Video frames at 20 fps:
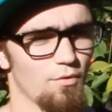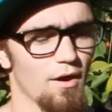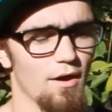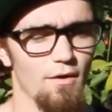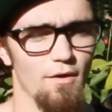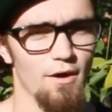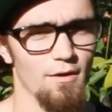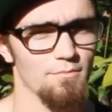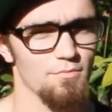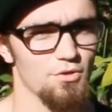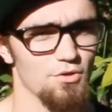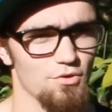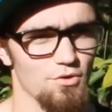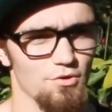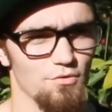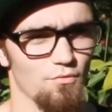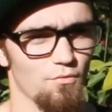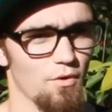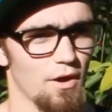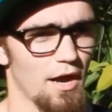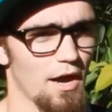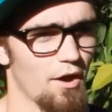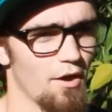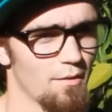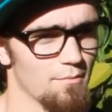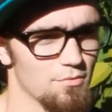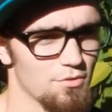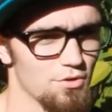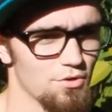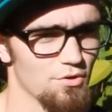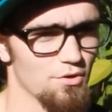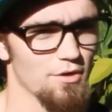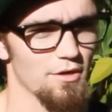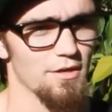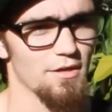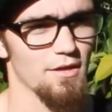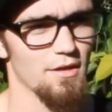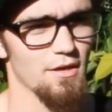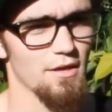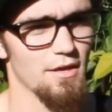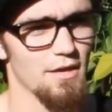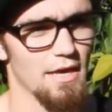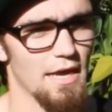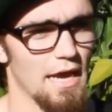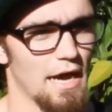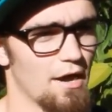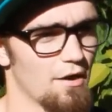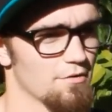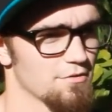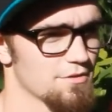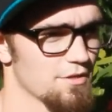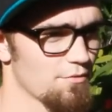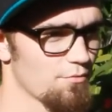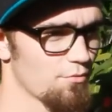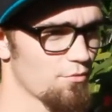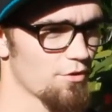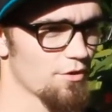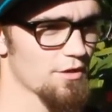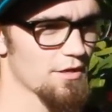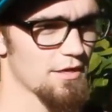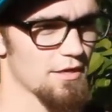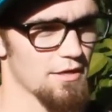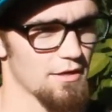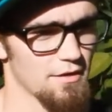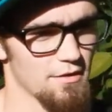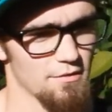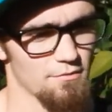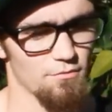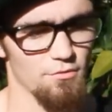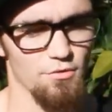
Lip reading: What I'm doing, how I'm doing, how is it working?